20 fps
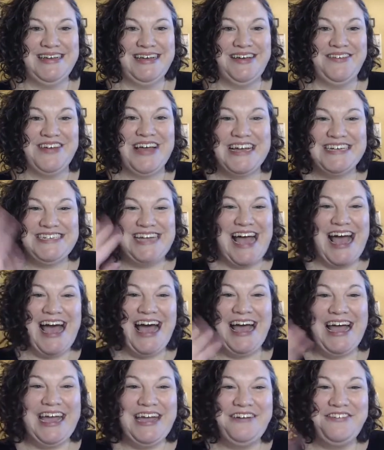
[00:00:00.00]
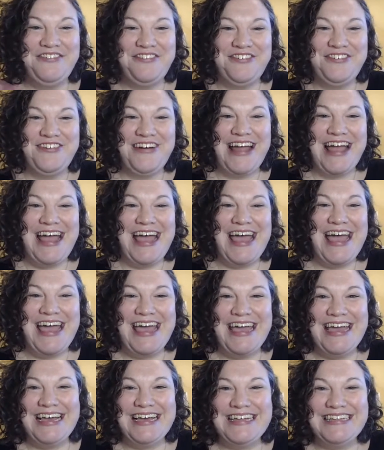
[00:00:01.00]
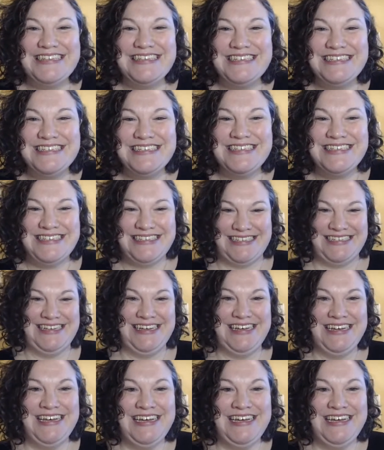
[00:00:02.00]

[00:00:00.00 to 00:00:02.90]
gosh. Hi, friends.